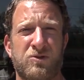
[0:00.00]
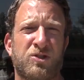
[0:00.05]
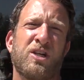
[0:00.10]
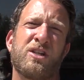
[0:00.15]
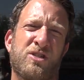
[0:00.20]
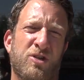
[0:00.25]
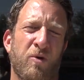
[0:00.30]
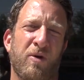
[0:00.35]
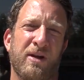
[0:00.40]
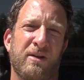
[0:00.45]

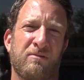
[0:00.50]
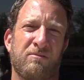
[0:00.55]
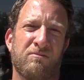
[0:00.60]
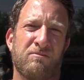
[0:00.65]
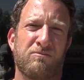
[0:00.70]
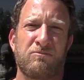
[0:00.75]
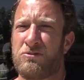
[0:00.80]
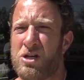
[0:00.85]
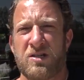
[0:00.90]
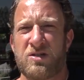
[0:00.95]
Just do it.
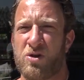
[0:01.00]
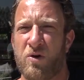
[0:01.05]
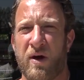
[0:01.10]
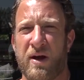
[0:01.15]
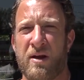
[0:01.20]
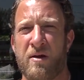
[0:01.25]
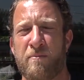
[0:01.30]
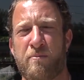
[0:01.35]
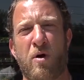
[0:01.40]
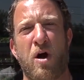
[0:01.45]
Just do
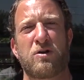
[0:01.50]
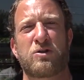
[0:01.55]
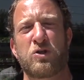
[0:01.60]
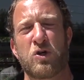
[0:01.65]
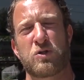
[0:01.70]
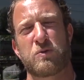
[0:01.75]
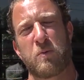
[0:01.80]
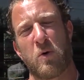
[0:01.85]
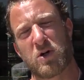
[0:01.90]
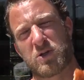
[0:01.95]
it.
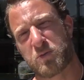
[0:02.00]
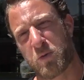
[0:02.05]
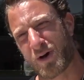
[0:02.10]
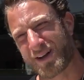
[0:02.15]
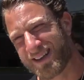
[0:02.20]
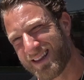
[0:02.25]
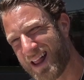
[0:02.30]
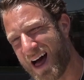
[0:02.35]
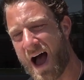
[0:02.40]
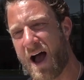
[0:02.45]
Barstool
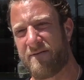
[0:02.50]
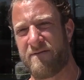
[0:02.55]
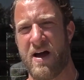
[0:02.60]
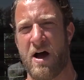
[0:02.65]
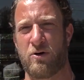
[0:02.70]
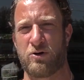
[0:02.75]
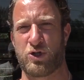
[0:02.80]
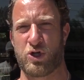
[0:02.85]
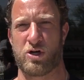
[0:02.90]
Sportsbook live now in